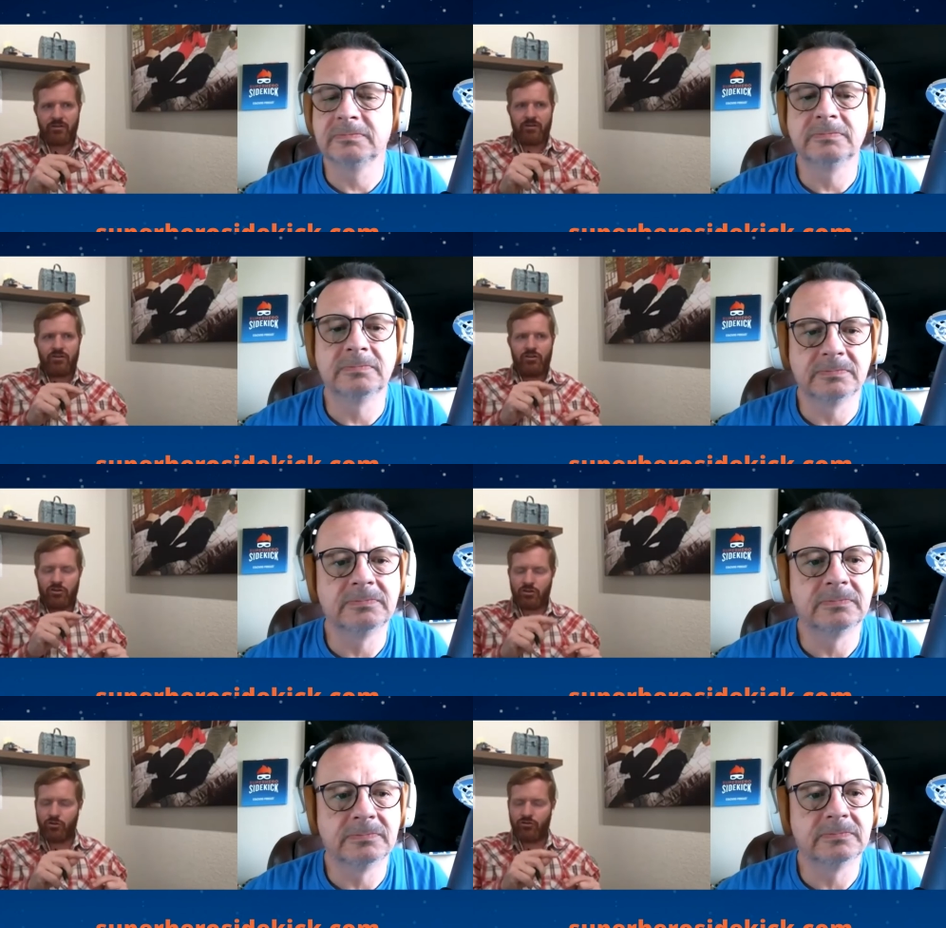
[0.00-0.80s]

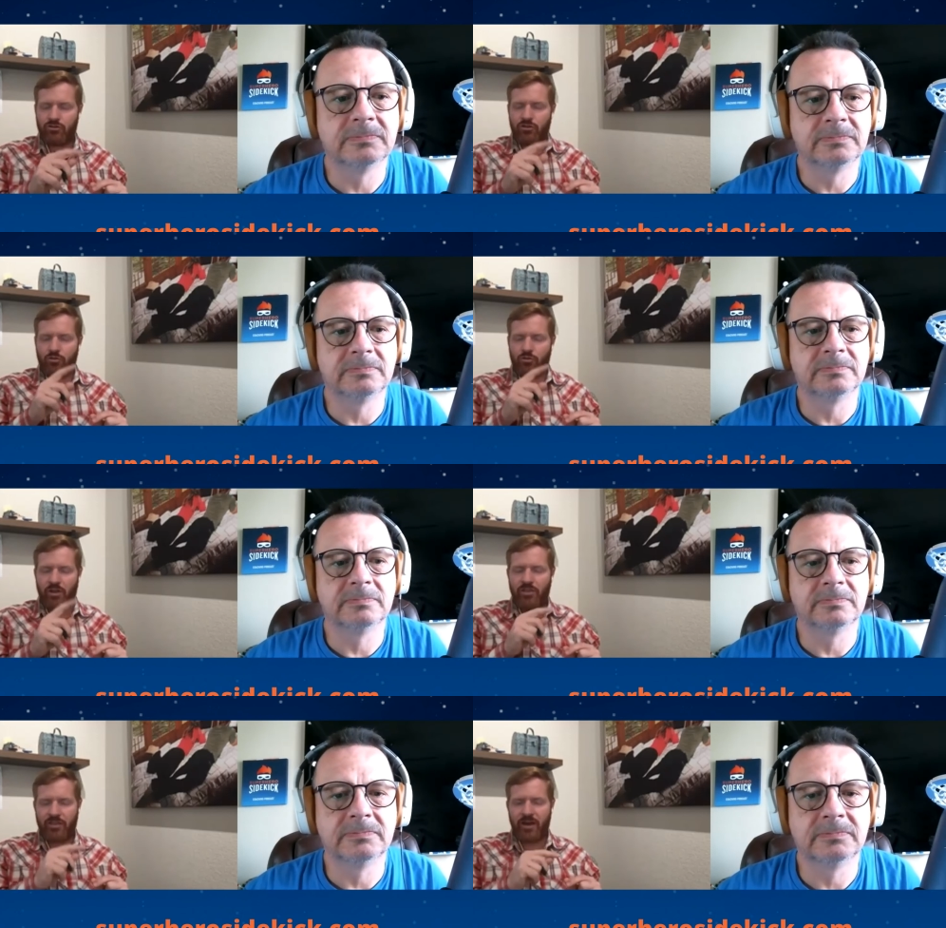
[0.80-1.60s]
Speaker 1: you're losing
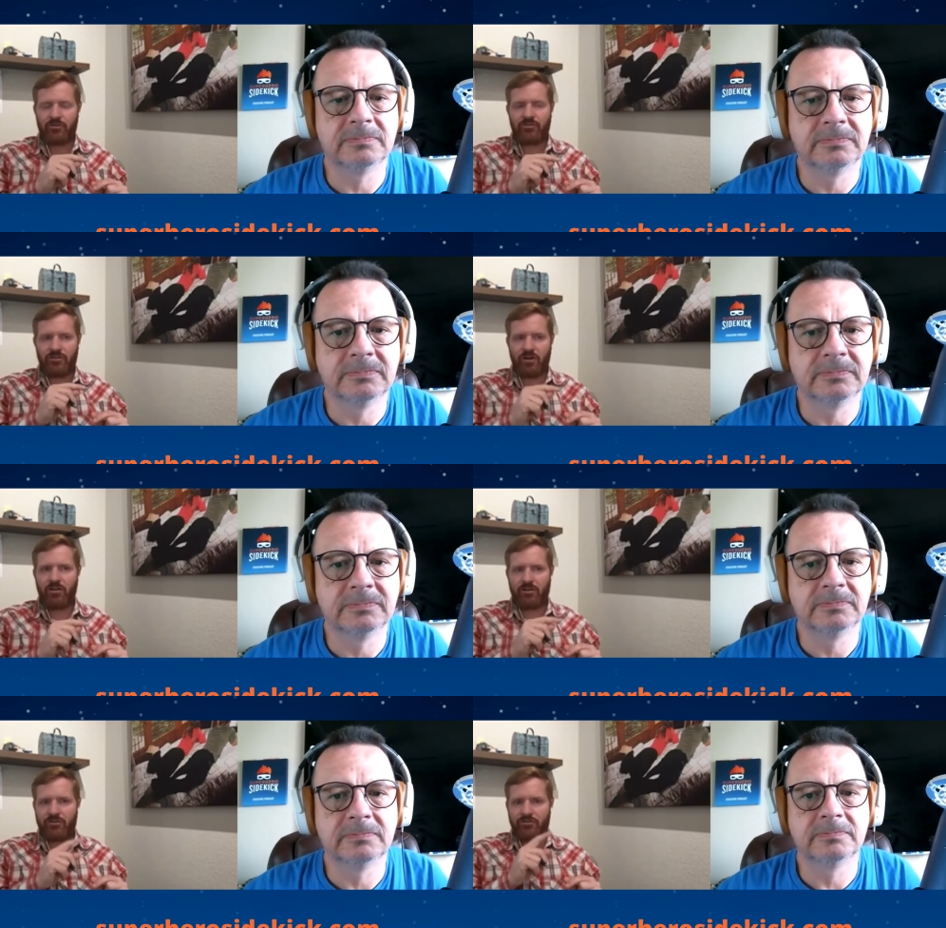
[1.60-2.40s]

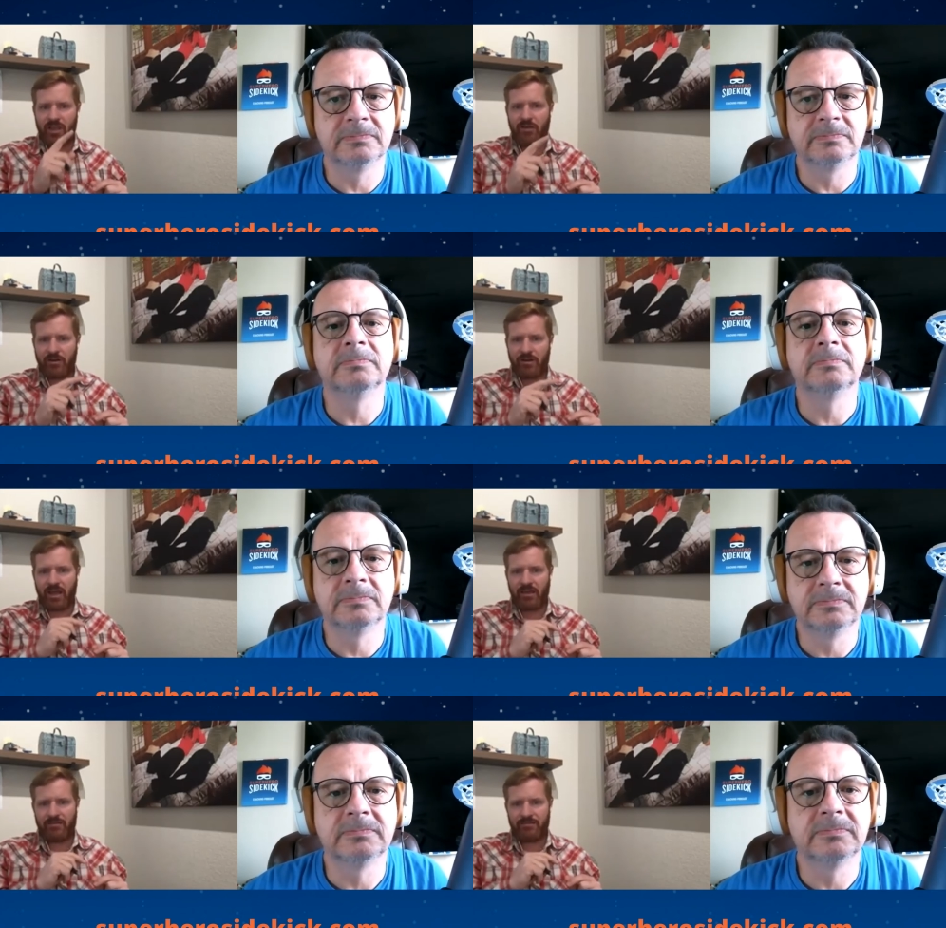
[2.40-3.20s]
$1000 every
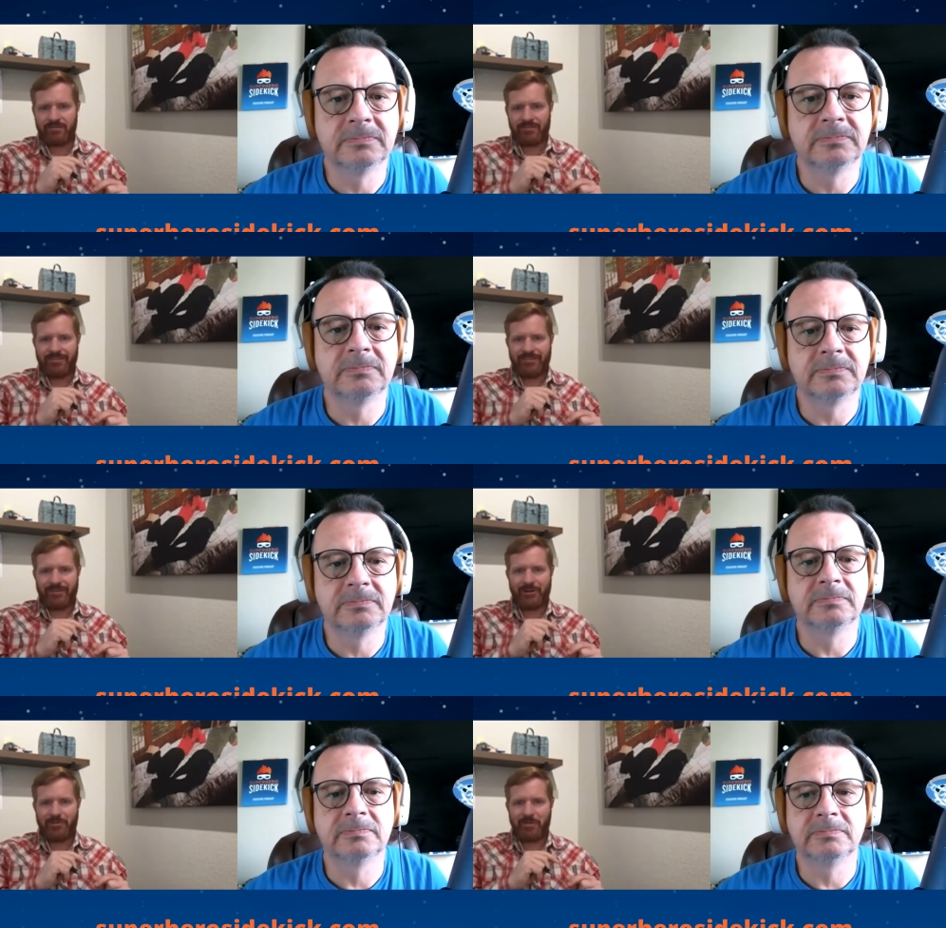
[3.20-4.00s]
day you know
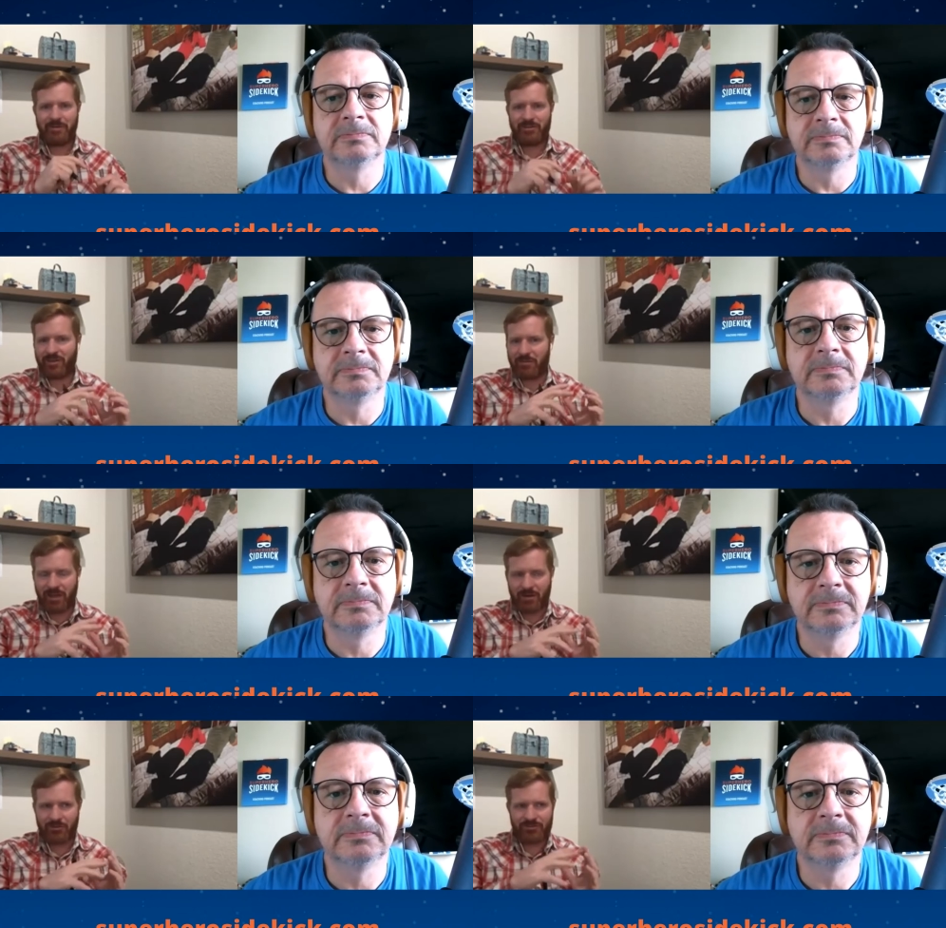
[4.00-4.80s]
what i mean because i'm
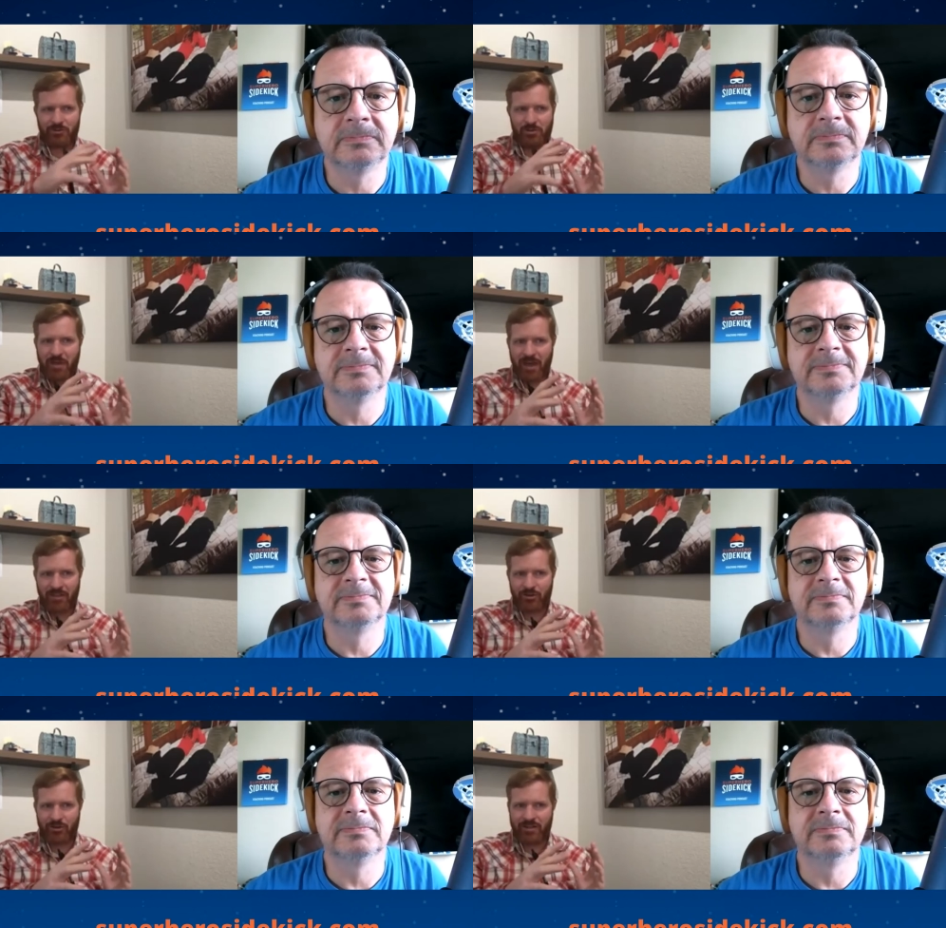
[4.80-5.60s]
i'm just doing the math
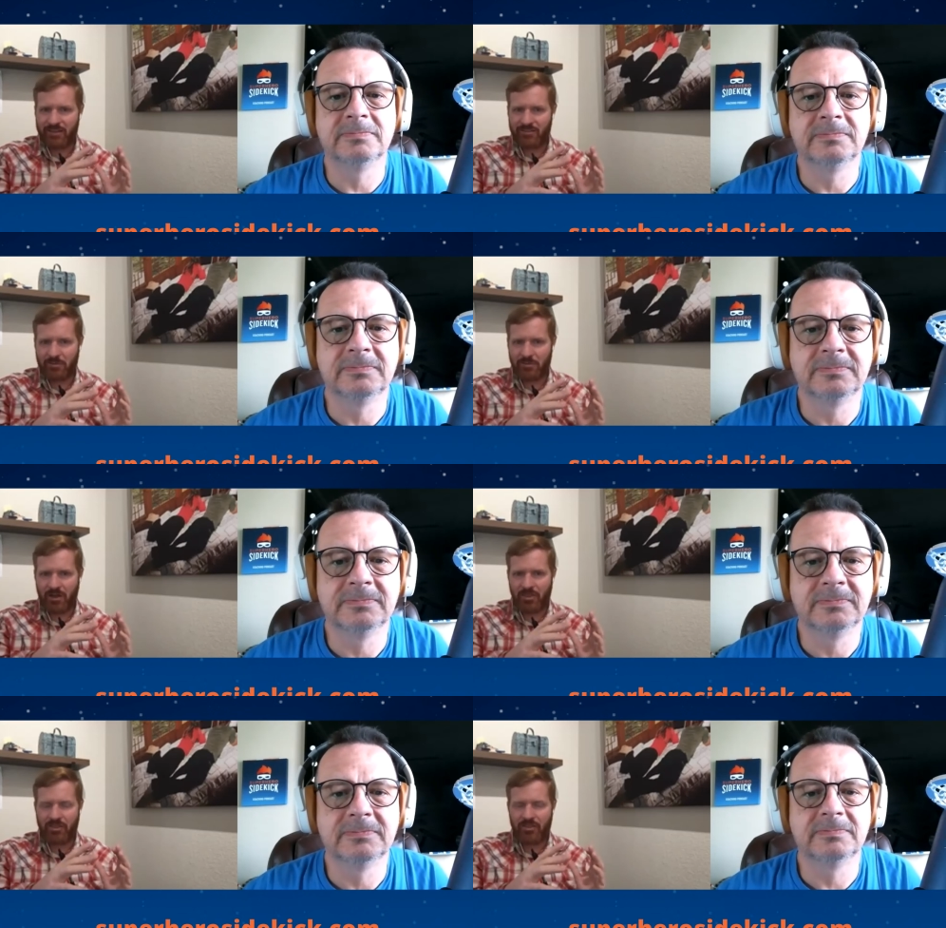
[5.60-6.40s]
30 days in a
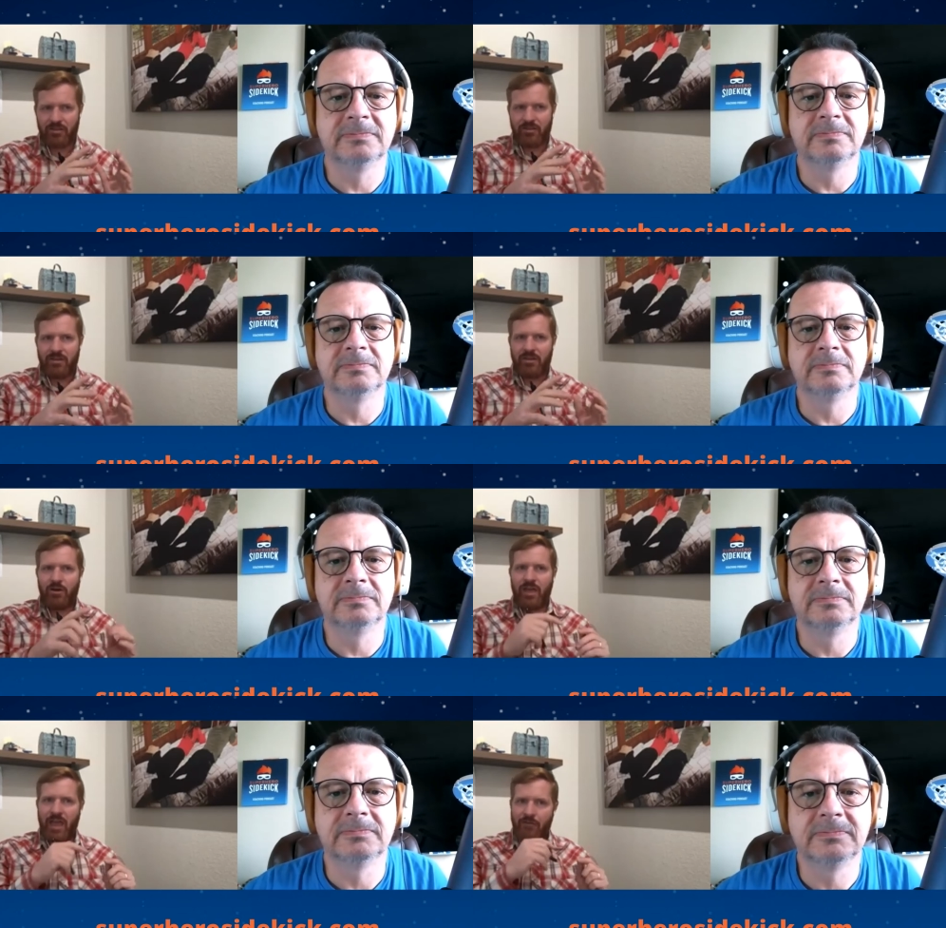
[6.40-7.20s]
month
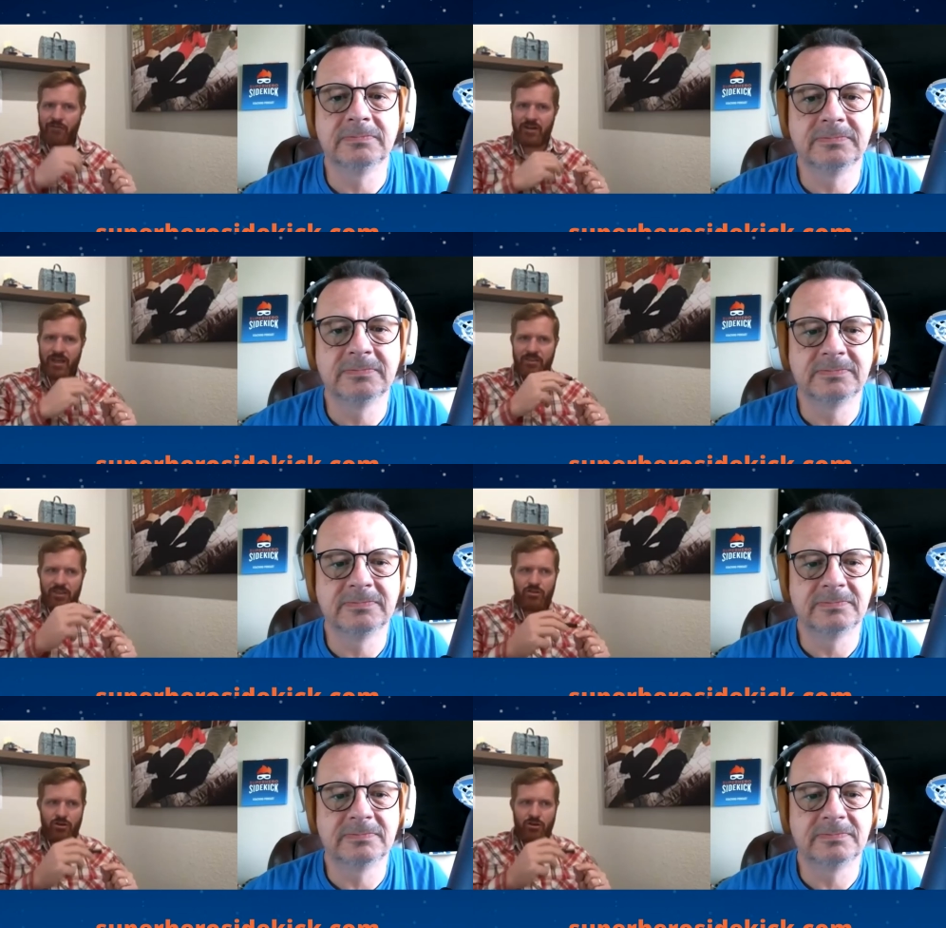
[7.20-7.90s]
okay every day that you